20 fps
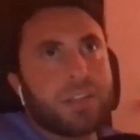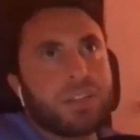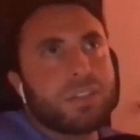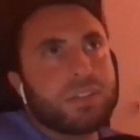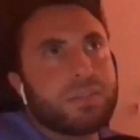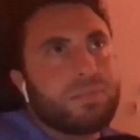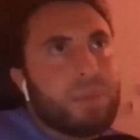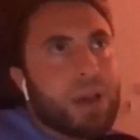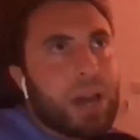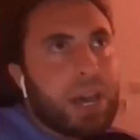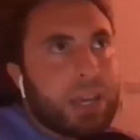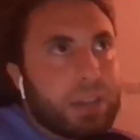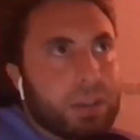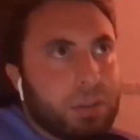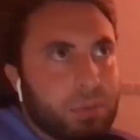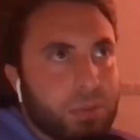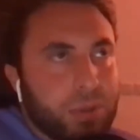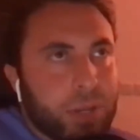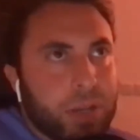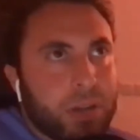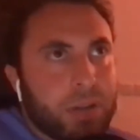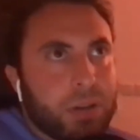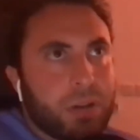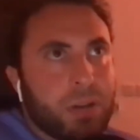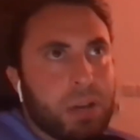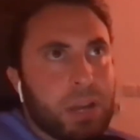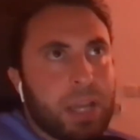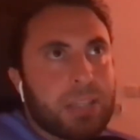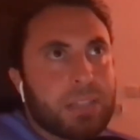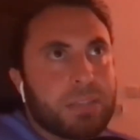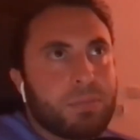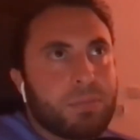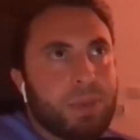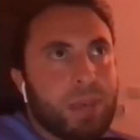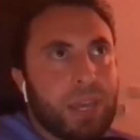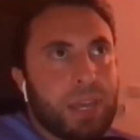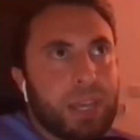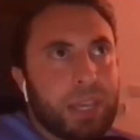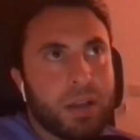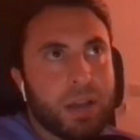of my career has
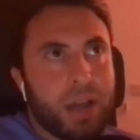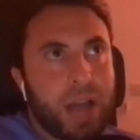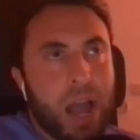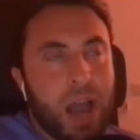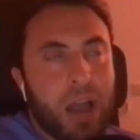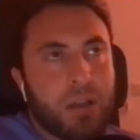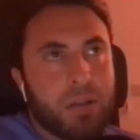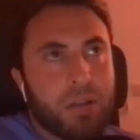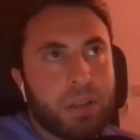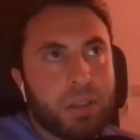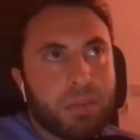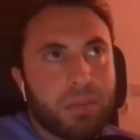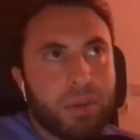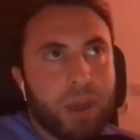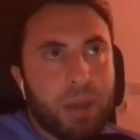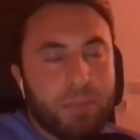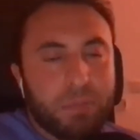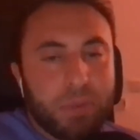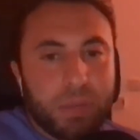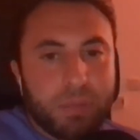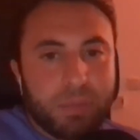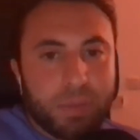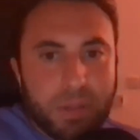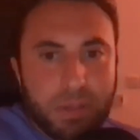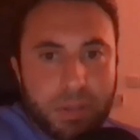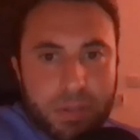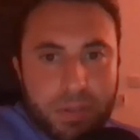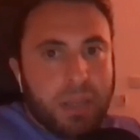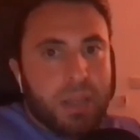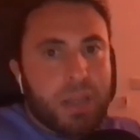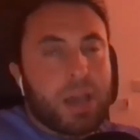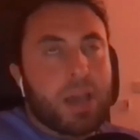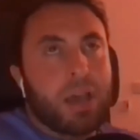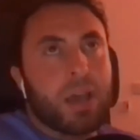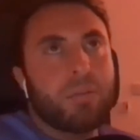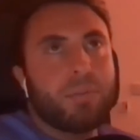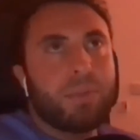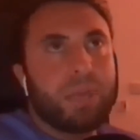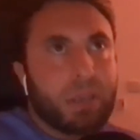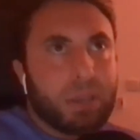been hiring the right people,
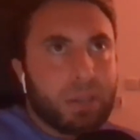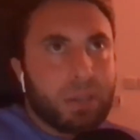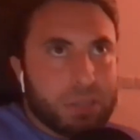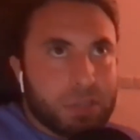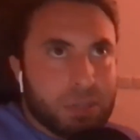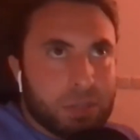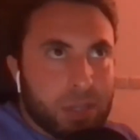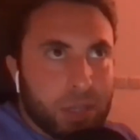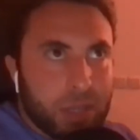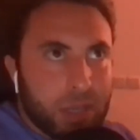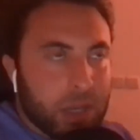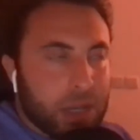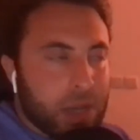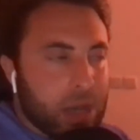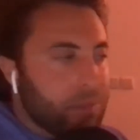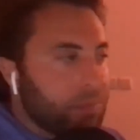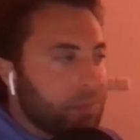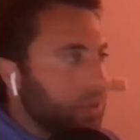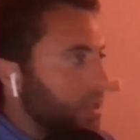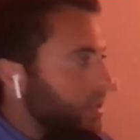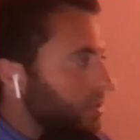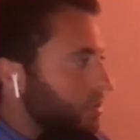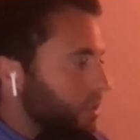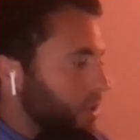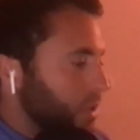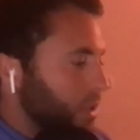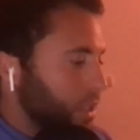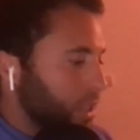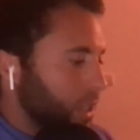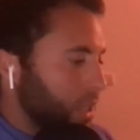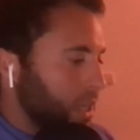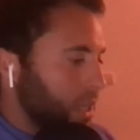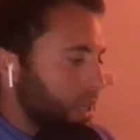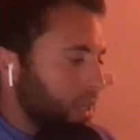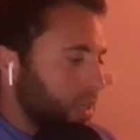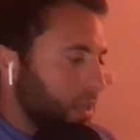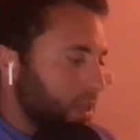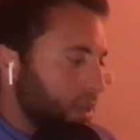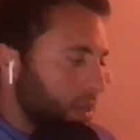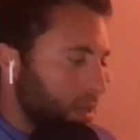because a company is
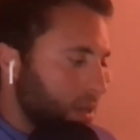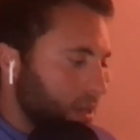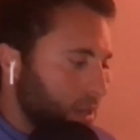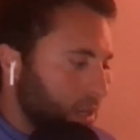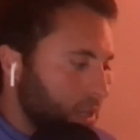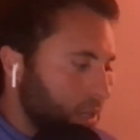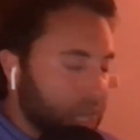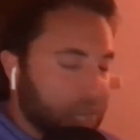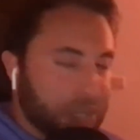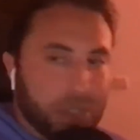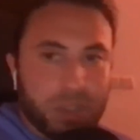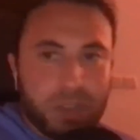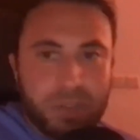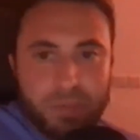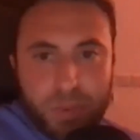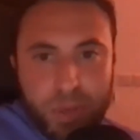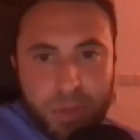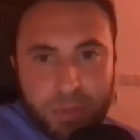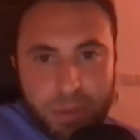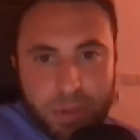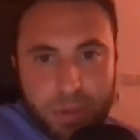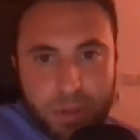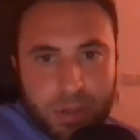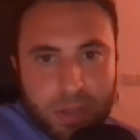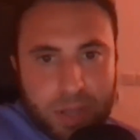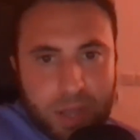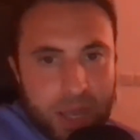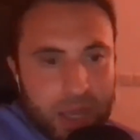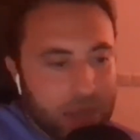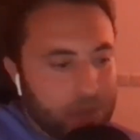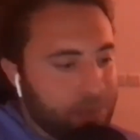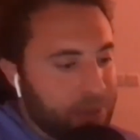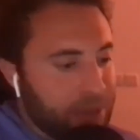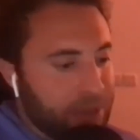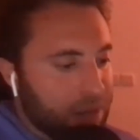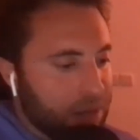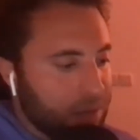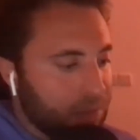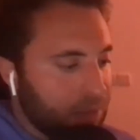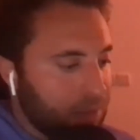really a collection of people, and the
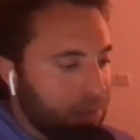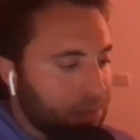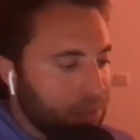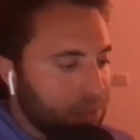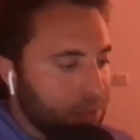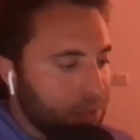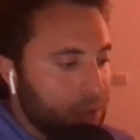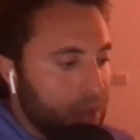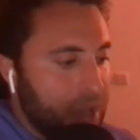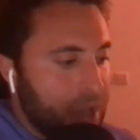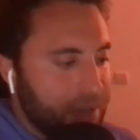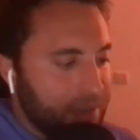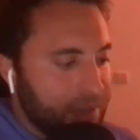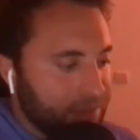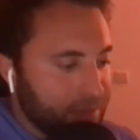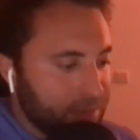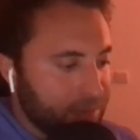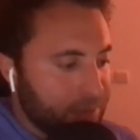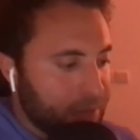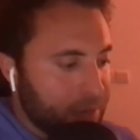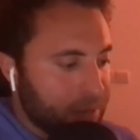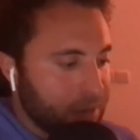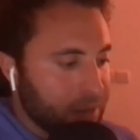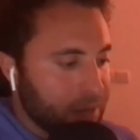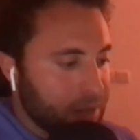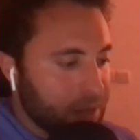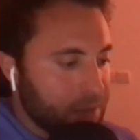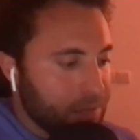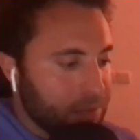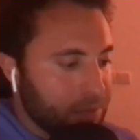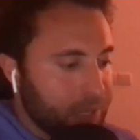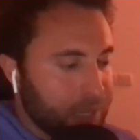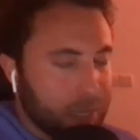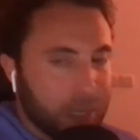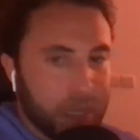better the people you have, the better your company.